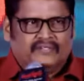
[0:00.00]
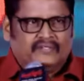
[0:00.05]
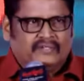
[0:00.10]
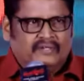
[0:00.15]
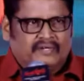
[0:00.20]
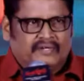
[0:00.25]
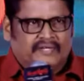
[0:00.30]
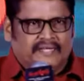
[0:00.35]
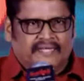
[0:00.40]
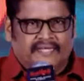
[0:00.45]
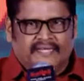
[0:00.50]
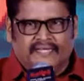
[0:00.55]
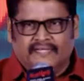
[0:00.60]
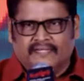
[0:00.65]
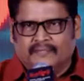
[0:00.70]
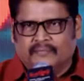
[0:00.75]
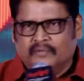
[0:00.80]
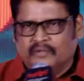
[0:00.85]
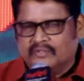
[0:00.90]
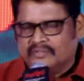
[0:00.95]
talking
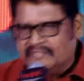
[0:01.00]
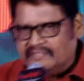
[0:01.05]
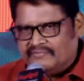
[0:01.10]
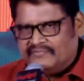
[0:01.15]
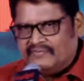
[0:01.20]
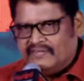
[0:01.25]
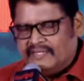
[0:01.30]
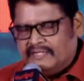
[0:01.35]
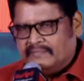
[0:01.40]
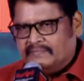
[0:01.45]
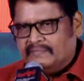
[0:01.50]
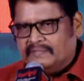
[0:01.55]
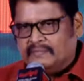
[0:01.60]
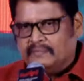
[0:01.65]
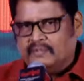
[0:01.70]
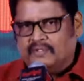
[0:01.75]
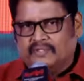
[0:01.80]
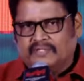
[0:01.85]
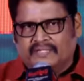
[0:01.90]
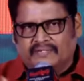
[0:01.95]
about the film,
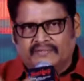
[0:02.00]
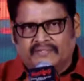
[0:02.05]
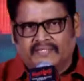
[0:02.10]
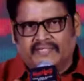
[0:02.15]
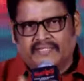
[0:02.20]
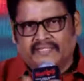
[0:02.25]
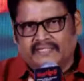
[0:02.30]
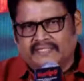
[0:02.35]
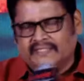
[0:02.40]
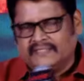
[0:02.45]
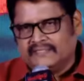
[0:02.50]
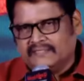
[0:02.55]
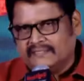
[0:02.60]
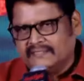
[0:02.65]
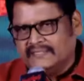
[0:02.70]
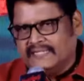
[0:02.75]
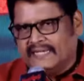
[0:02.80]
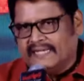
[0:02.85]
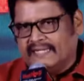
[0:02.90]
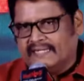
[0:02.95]
about our
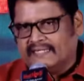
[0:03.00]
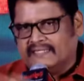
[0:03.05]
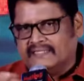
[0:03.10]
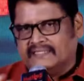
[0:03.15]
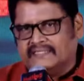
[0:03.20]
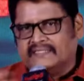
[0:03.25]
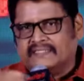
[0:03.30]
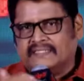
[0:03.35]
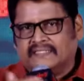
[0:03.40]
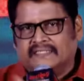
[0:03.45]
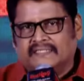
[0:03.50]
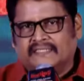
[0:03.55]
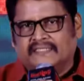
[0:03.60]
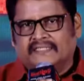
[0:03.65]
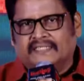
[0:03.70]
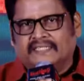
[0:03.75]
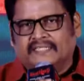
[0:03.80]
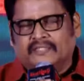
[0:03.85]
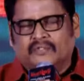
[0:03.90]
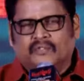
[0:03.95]
directors and the
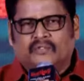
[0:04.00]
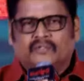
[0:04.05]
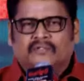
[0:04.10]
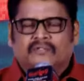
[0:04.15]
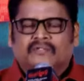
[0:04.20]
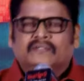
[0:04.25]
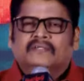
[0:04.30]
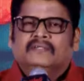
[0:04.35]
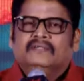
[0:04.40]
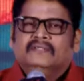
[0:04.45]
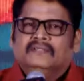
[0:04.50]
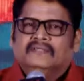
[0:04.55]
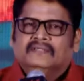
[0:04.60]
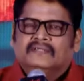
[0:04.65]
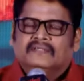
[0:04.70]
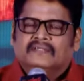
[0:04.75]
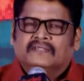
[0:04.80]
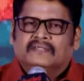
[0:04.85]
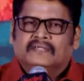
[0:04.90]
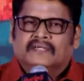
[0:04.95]
hero
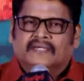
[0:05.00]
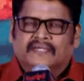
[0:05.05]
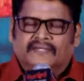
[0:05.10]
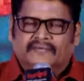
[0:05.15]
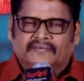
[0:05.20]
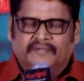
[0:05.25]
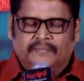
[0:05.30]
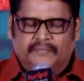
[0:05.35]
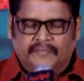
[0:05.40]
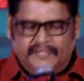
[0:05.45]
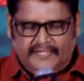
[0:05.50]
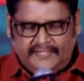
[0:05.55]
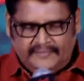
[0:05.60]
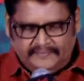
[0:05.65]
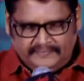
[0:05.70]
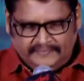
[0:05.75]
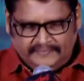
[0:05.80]
and everybody.